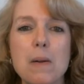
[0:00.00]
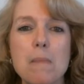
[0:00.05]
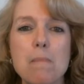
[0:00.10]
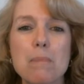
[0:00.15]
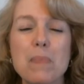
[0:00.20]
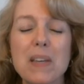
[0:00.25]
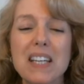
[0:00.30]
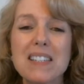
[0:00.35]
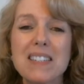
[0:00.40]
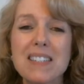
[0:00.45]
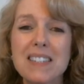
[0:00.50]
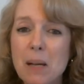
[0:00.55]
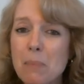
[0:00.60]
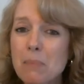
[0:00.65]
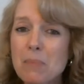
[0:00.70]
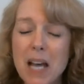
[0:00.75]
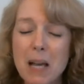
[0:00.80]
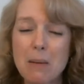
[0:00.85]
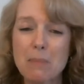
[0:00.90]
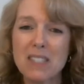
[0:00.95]
Because
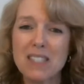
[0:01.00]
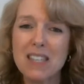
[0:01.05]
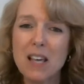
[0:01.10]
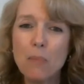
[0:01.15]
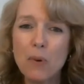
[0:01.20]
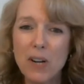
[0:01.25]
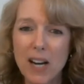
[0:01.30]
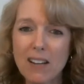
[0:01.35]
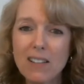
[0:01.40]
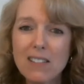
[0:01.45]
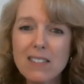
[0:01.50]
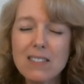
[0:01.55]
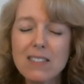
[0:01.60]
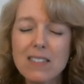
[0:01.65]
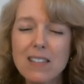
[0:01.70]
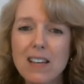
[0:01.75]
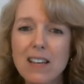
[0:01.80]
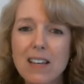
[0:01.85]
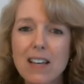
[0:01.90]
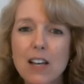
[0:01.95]
sometimes someone
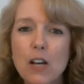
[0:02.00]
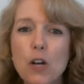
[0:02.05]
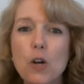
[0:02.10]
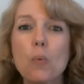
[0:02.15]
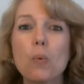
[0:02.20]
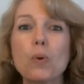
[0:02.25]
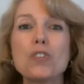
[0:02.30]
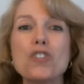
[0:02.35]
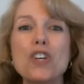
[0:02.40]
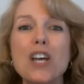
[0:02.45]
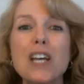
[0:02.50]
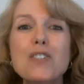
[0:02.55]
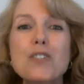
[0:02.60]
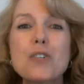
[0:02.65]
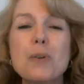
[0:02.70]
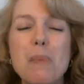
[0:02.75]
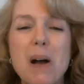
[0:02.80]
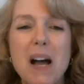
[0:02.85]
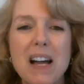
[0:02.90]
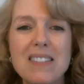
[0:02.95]
else will change
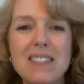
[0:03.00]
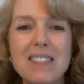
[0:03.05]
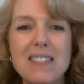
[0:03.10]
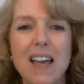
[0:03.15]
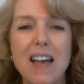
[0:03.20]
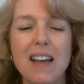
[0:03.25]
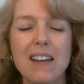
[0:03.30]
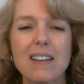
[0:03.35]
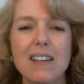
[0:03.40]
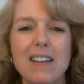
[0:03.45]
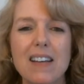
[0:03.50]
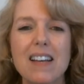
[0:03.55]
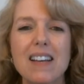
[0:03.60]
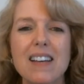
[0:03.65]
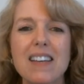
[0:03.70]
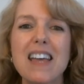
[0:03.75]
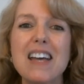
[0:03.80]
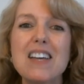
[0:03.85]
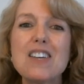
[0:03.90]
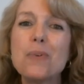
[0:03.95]
your mindset,
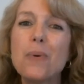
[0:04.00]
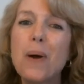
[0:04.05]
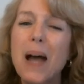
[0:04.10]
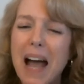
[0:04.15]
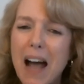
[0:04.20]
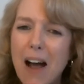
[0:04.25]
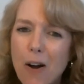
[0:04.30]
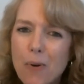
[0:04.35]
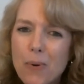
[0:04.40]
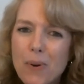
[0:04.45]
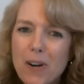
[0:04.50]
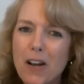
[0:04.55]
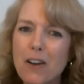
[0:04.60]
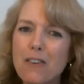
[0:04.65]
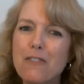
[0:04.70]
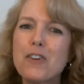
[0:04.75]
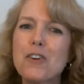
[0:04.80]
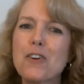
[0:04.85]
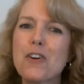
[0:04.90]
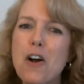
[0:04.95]
get you out
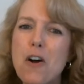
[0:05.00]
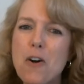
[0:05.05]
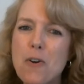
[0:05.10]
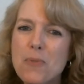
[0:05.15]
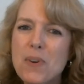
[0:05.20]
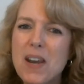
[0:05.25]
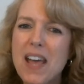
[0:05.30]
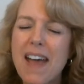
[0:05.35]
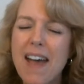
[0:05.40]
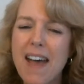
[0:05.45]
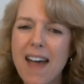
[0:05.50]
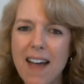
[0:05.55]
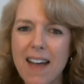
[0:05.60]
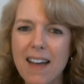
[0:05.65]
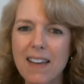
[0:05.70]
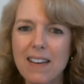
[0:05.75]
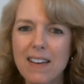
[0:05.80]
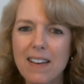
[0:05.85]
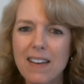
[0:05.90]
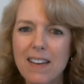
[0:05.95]
of your own
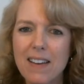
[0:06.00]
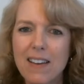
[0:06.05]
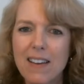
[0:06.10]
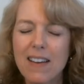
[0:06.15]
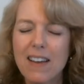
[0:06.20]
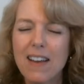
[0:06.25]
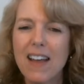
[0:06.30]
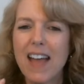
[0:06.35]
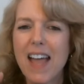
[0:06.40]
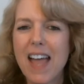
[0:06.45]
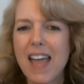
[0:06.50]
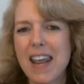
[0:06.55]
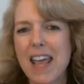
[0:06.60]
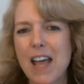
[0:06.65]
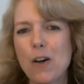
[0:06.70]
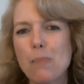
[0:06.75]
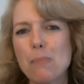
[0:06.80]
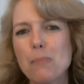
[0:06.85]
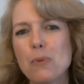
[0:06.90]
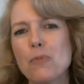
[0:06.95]
head, and
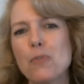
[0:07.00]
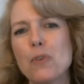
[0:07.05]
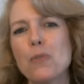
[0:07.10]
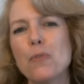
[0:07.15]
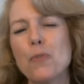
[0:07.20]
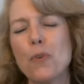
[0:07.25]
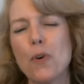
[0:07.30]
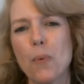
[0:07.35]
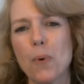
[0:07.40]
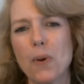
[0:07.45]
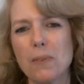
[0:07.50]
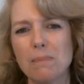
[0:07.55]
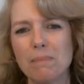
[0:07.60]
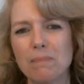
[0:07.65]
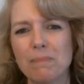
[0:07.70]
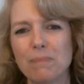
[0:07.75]
help move you forward.